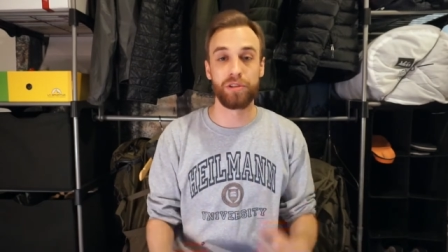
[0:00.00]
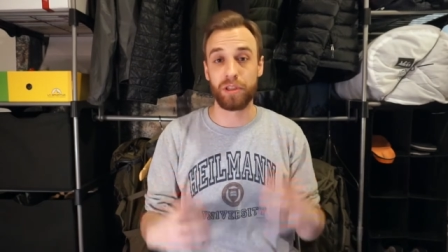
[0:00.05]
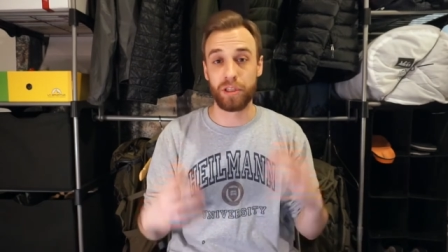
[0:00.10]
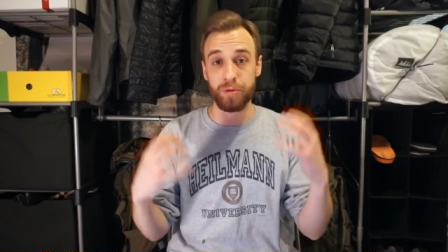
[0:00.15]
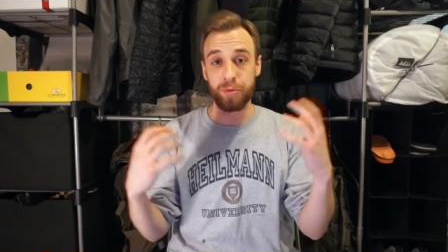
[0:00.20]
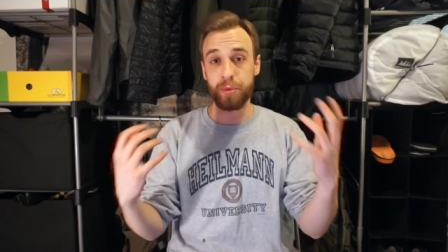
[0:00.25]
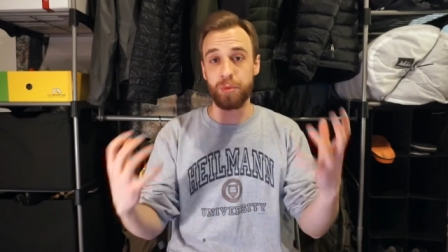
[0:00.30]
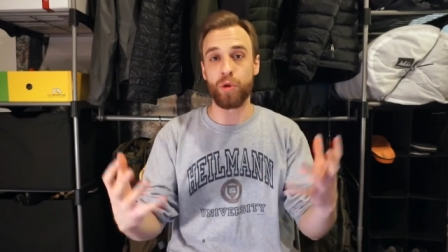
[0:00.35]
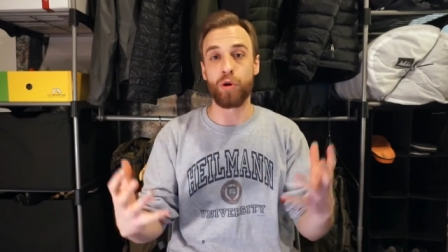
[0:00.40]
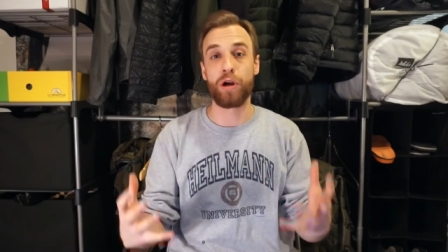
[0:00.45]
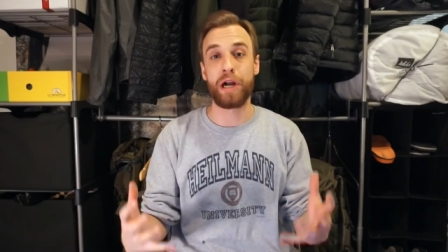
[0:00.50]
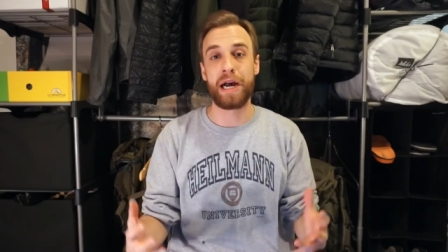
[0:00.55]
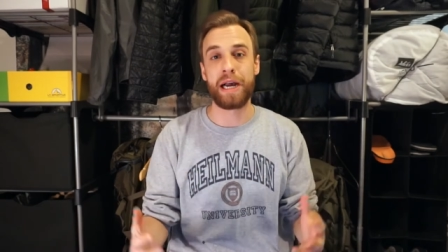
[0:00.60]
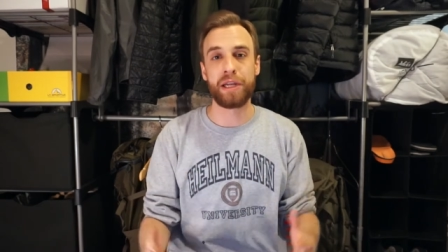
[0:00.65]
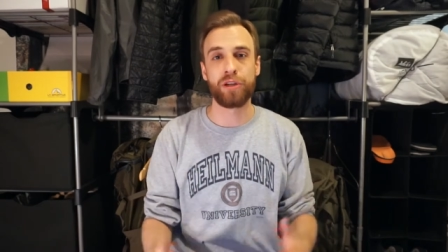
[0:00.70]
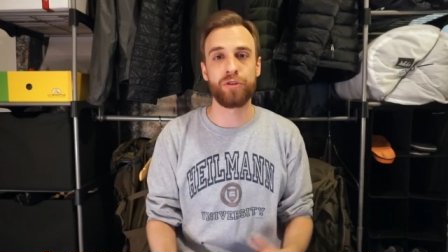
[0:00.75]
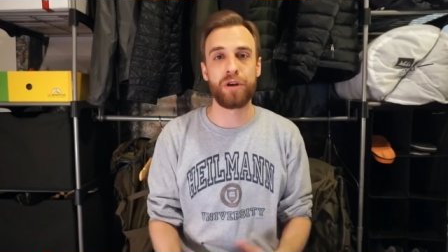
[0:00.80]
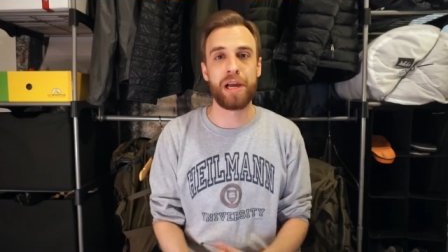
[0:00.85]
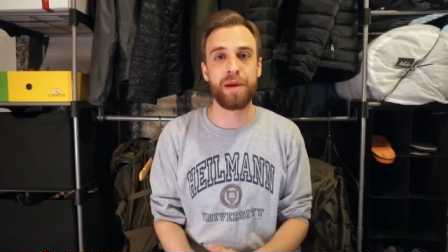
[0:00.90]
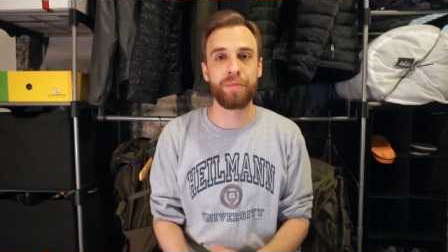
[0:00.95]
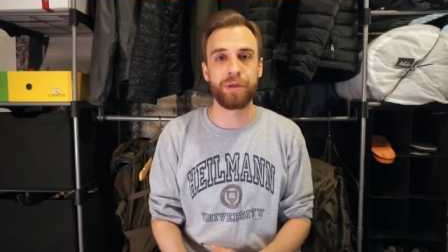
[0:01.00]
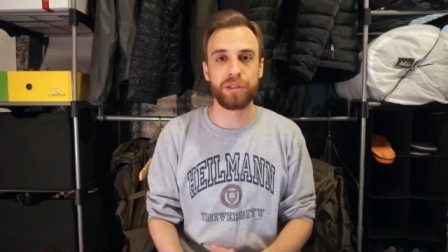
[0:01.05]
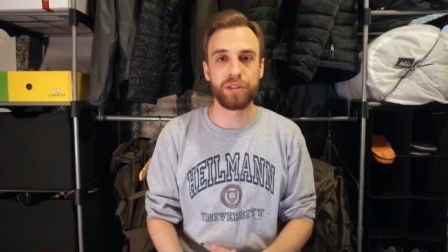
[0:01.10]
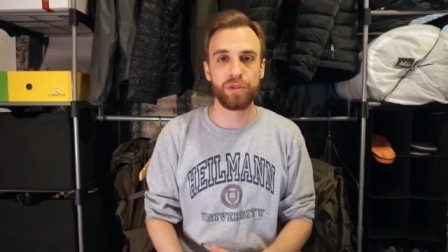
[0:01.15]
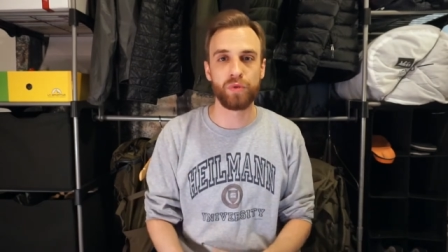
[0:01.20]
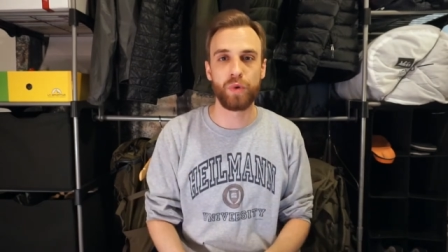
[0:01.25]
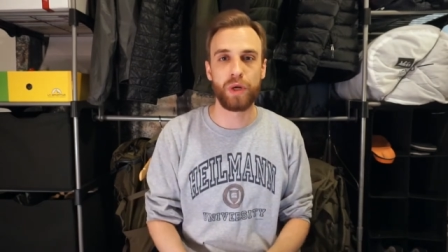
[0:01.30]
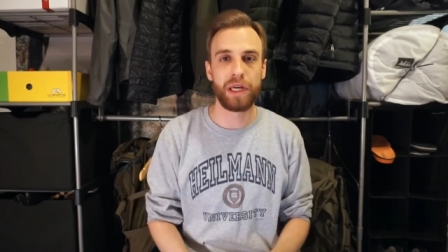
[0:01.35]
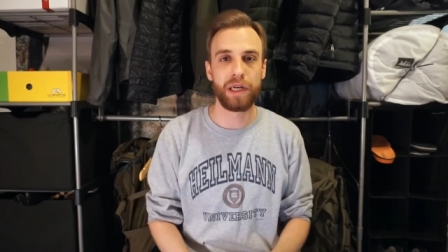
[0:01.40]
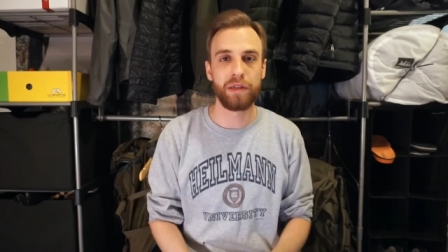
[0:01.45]
a little bit more eye-grabbing
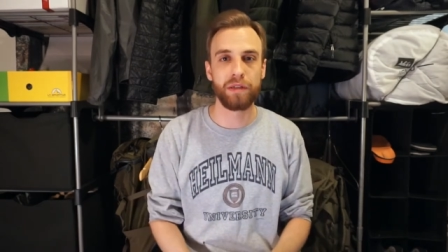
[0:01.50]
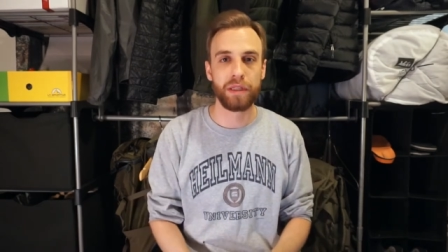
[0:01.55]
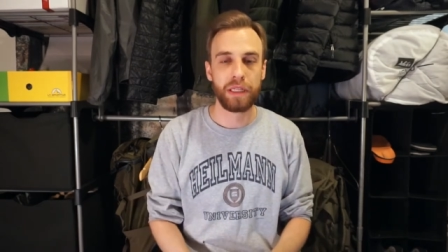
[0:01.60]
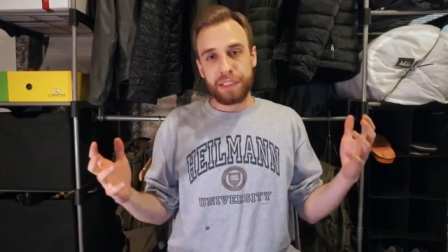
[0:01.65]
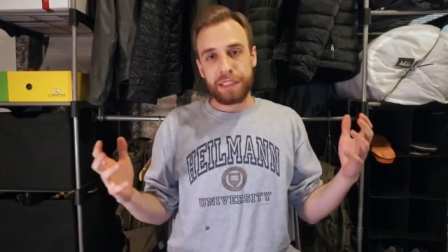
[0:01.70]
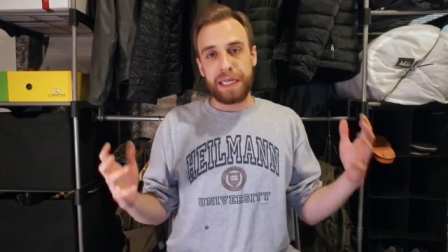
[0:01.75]
as well.